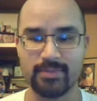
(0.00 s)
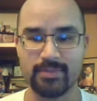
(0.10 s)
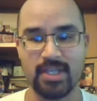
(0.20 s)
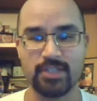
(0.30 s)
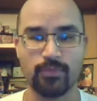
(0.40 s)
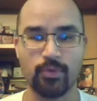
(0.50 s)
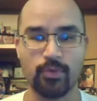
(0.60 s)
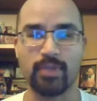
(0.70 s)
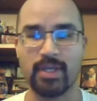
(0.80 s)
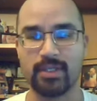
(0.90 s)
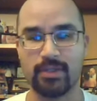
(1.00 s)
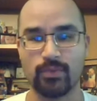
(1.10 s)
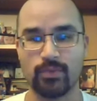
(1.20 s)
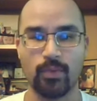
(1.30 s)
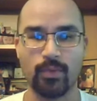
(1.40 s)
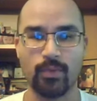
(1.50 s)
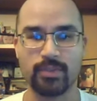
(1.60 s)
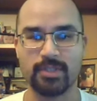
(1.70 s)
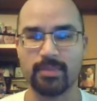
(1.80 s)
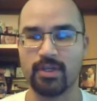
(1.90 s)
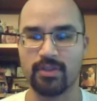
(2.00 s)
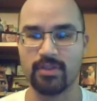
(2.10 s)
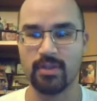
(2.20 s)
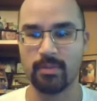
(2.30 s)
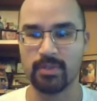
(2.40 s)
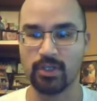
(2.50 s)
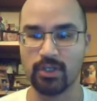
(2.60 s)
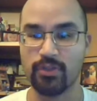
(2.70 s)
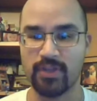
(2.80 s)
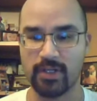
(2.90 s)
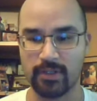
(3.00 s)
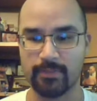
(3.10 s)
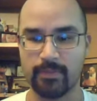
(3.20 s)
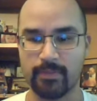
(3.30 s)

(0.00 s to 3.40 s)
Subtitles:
stands for blanket or something a little thicker